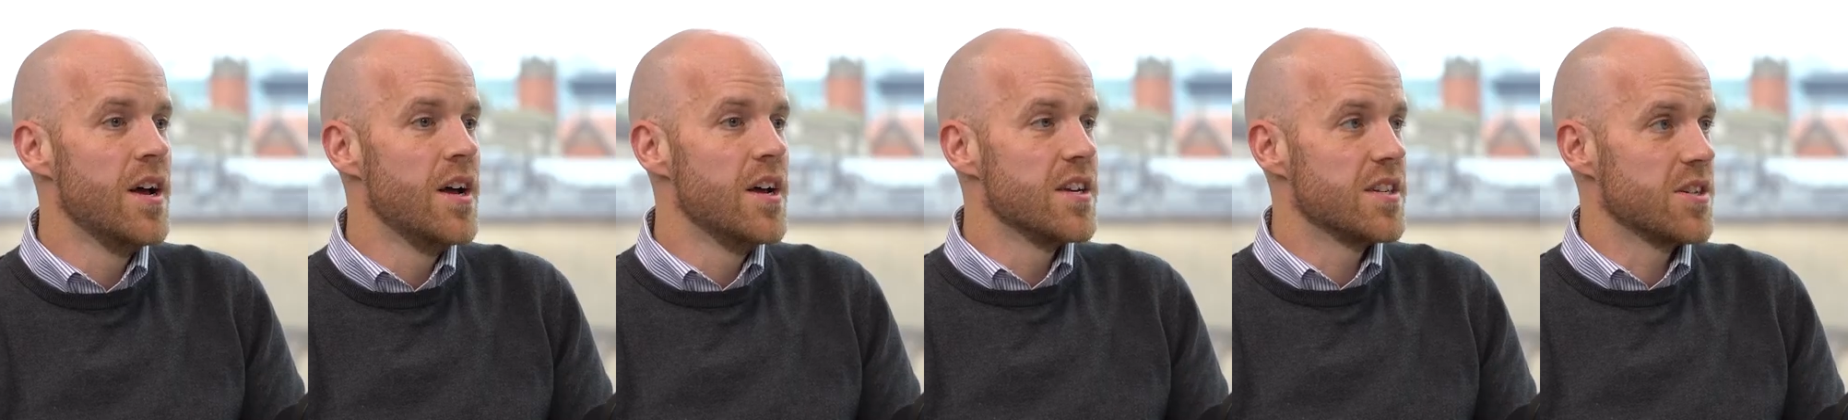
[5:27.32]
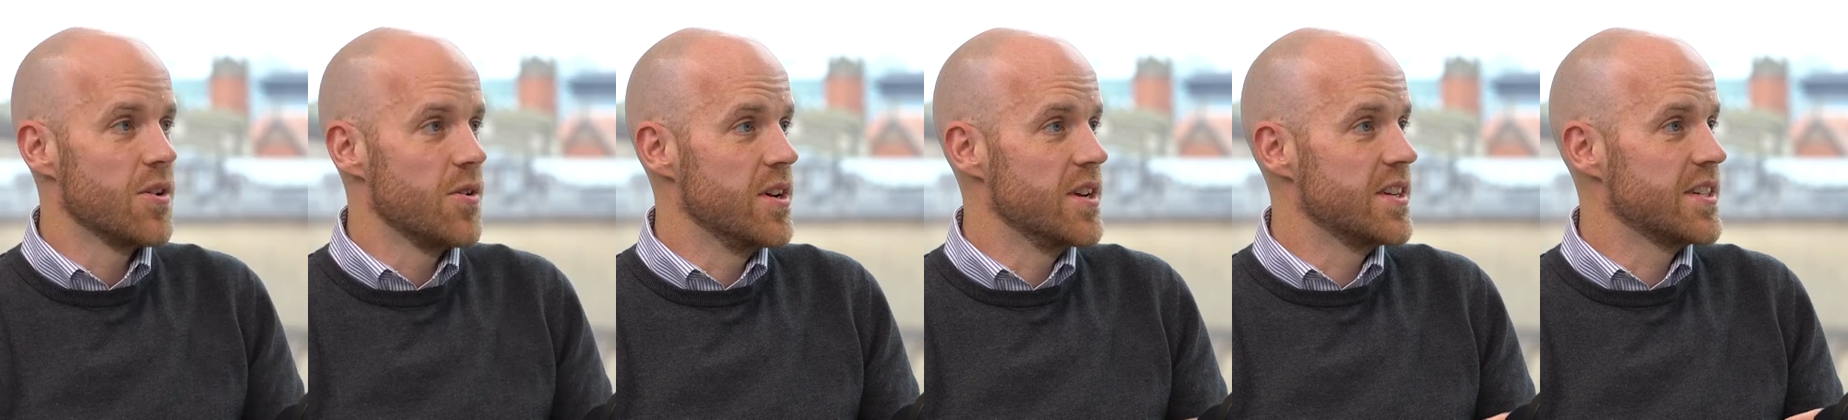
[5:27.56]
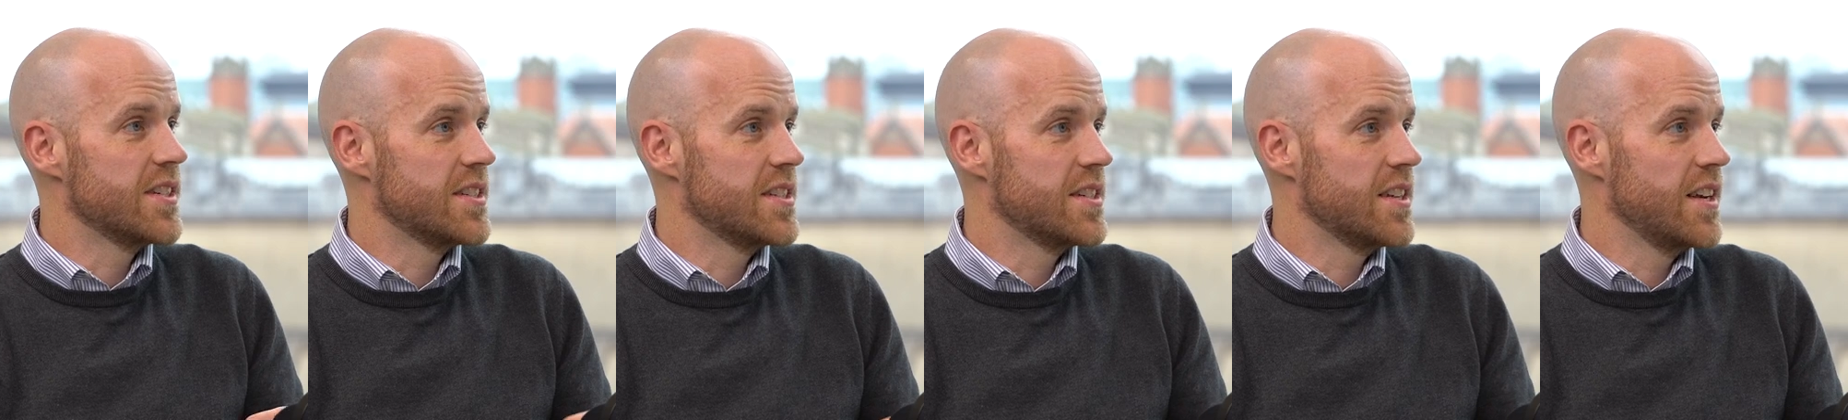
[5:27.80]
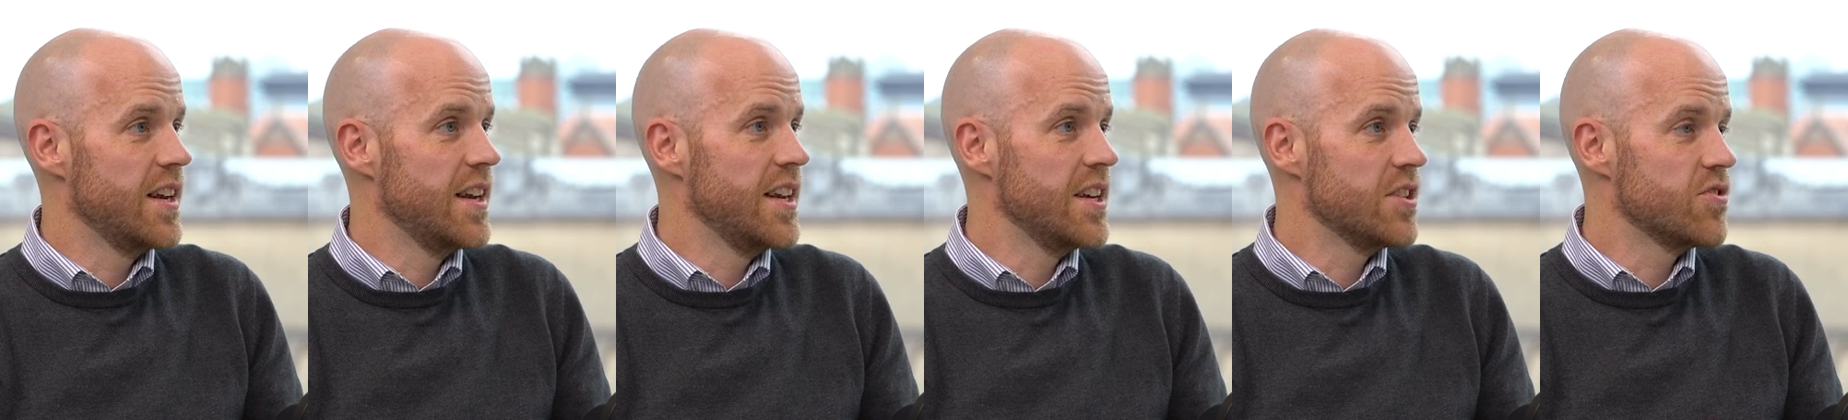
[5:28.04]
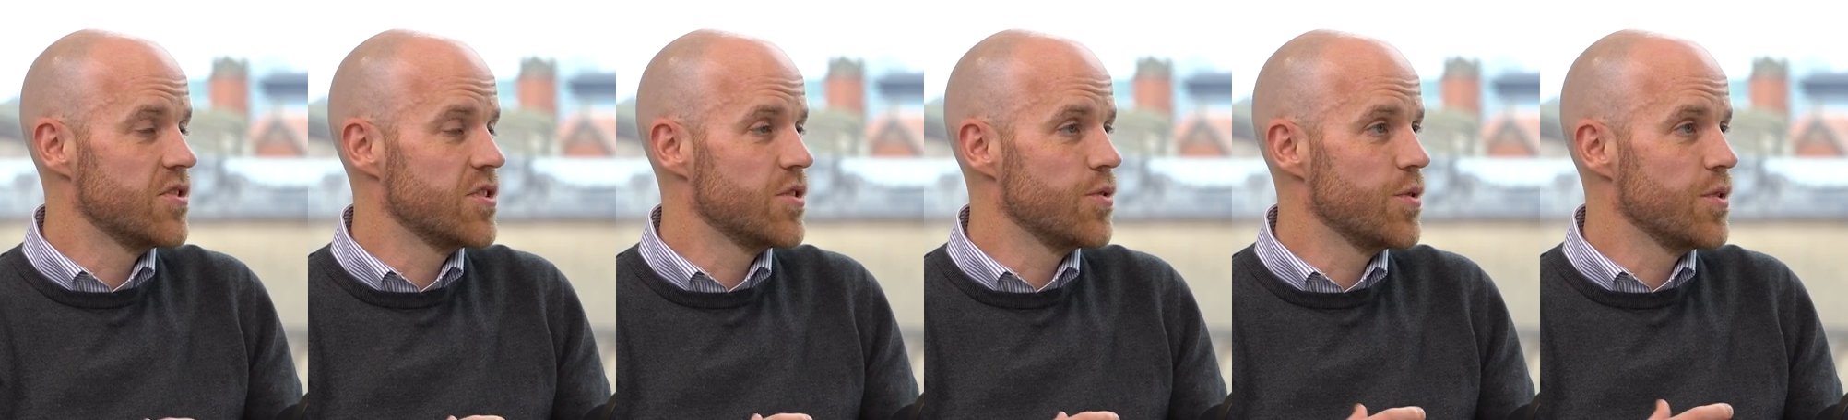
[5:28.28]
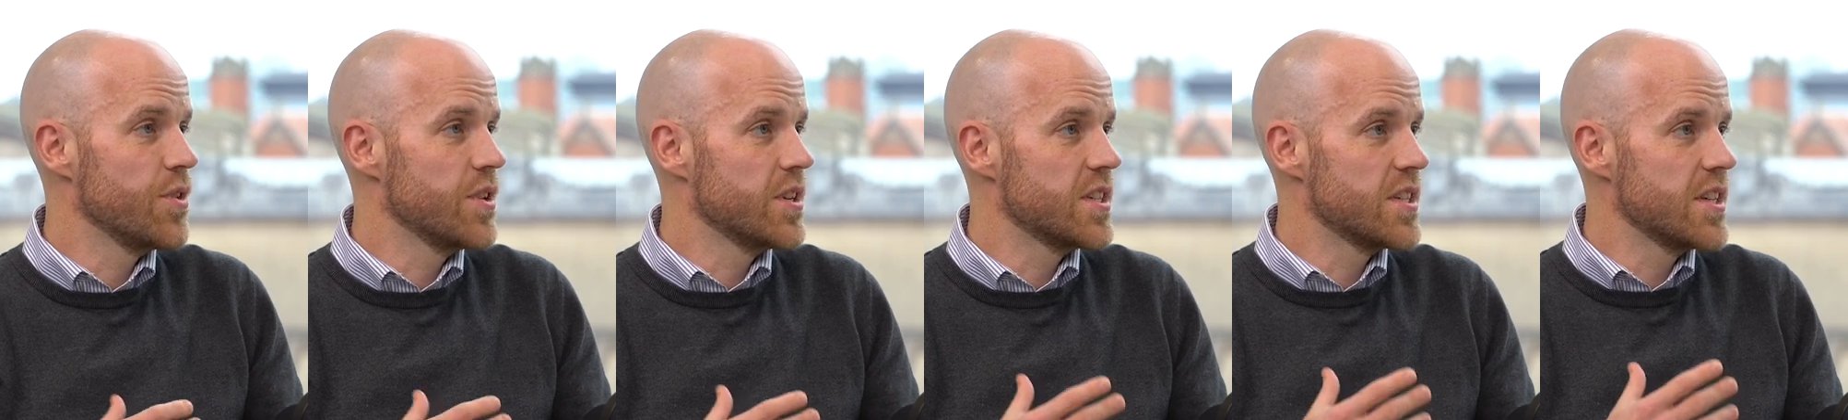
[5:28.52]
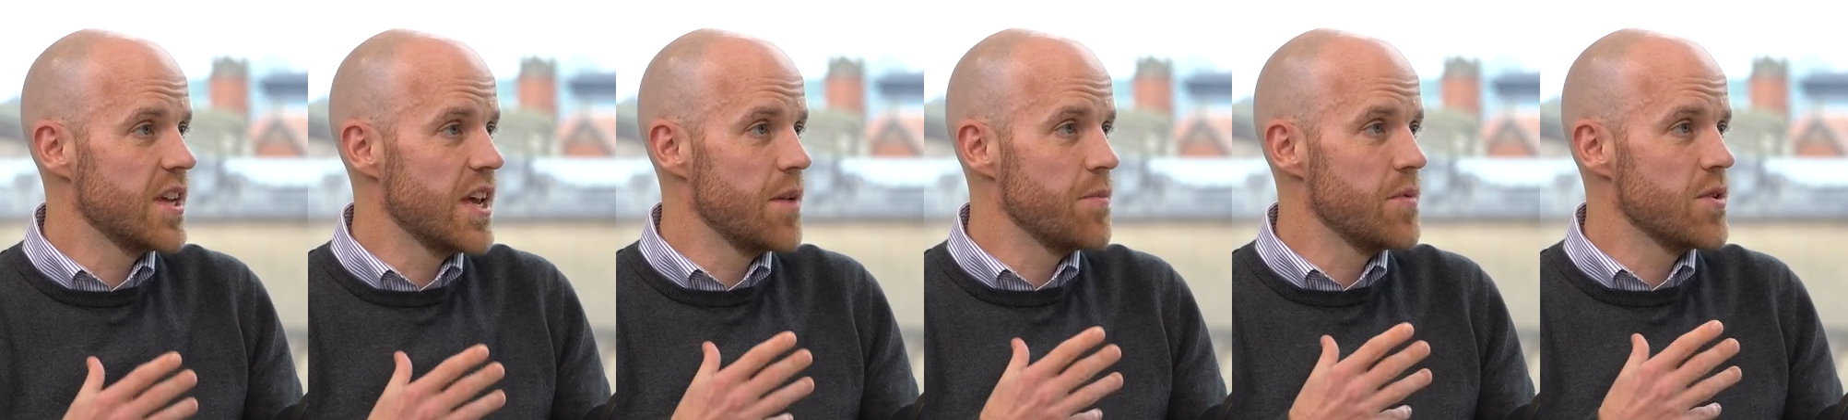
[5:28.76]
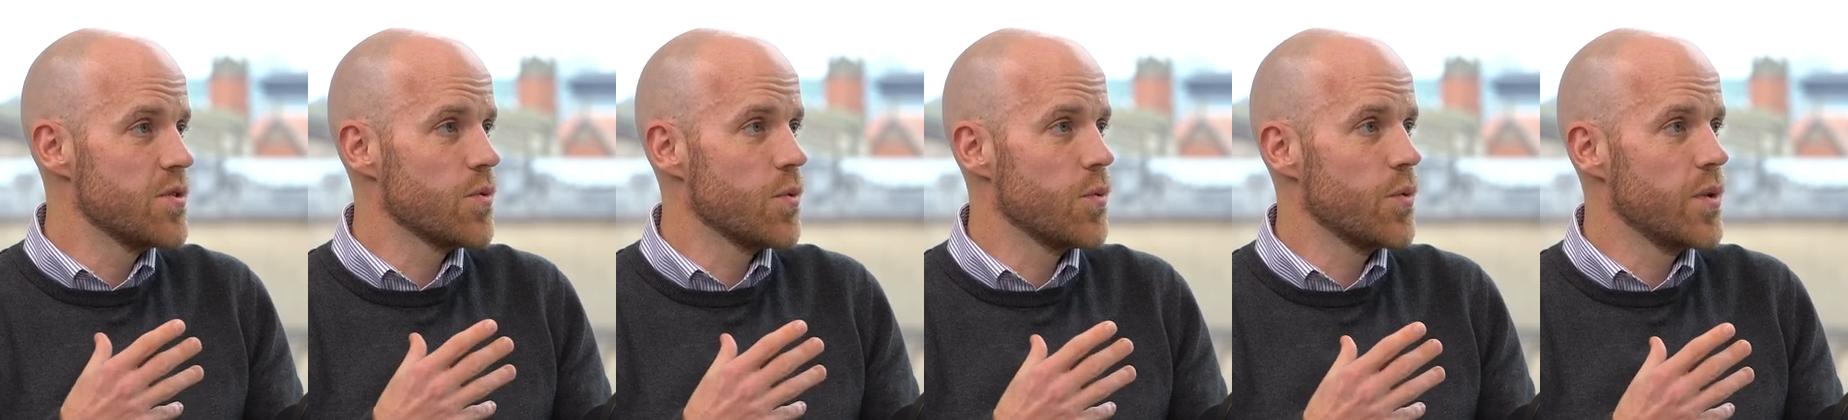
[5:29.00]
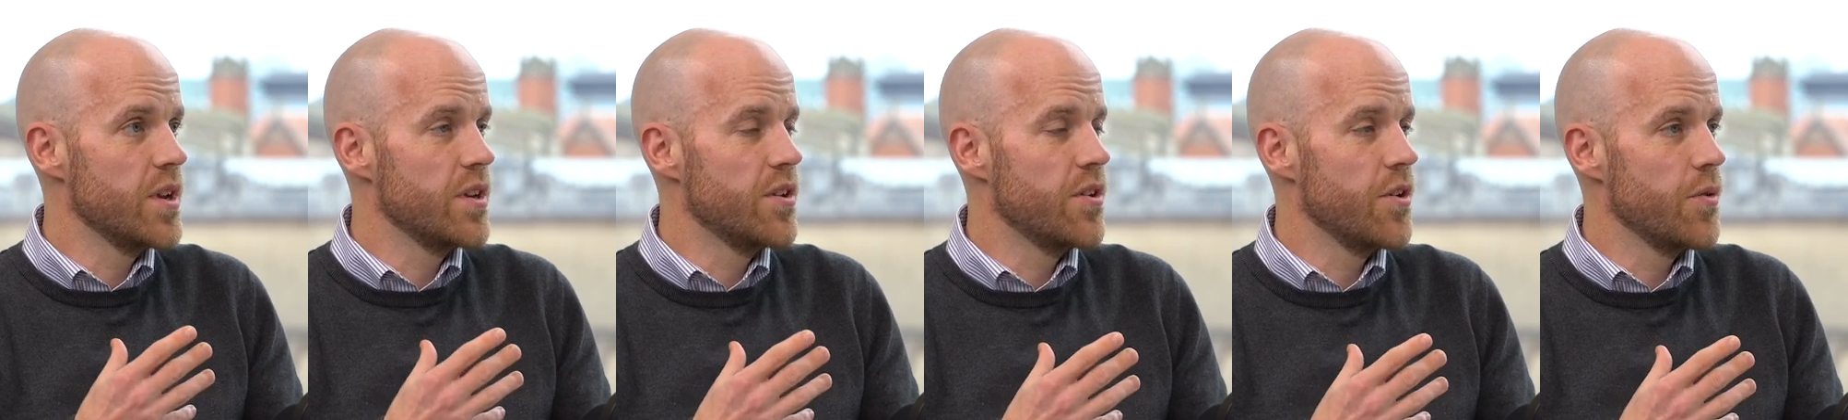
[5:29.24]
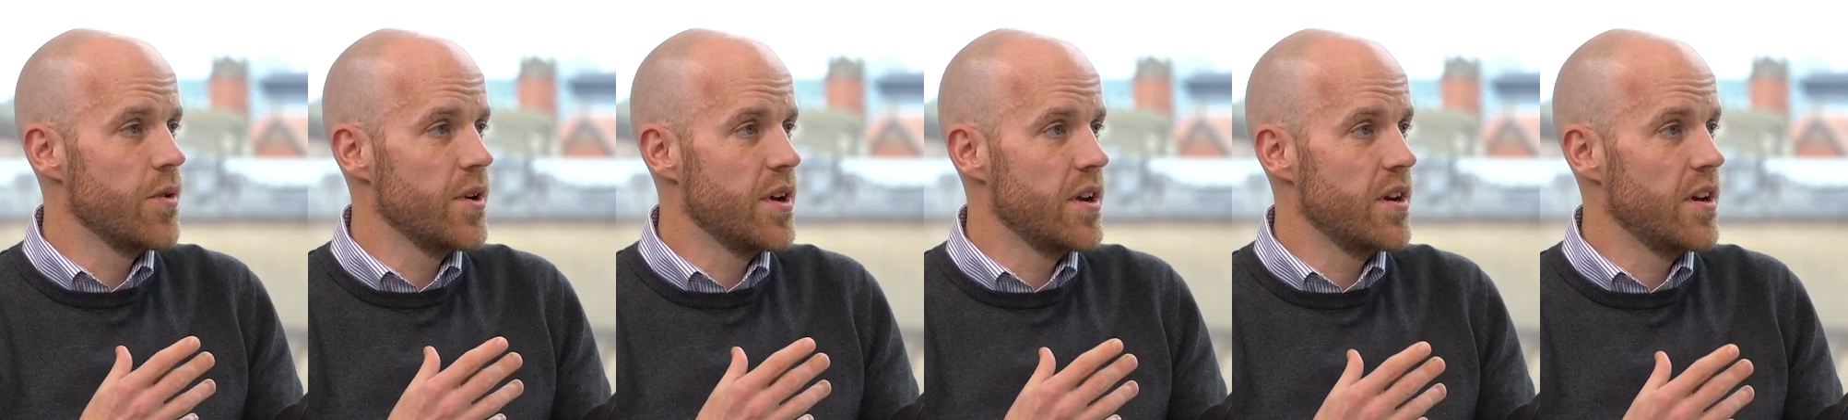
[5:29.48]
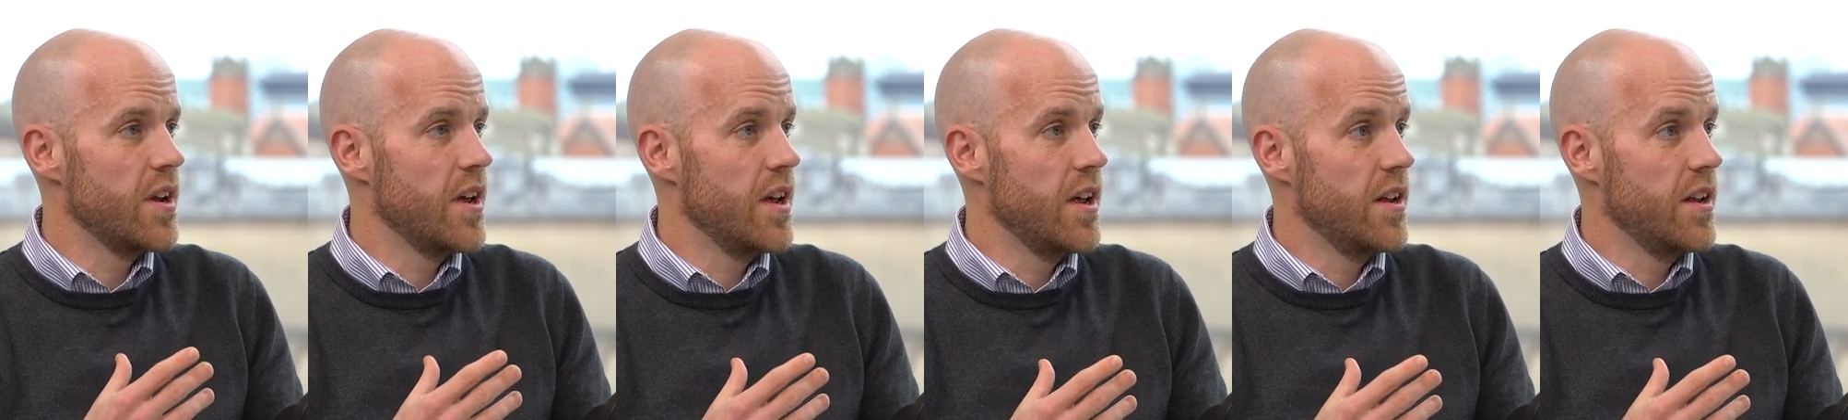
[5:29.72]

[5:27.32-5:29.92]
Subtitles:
So it's literally doing the same as what we're doing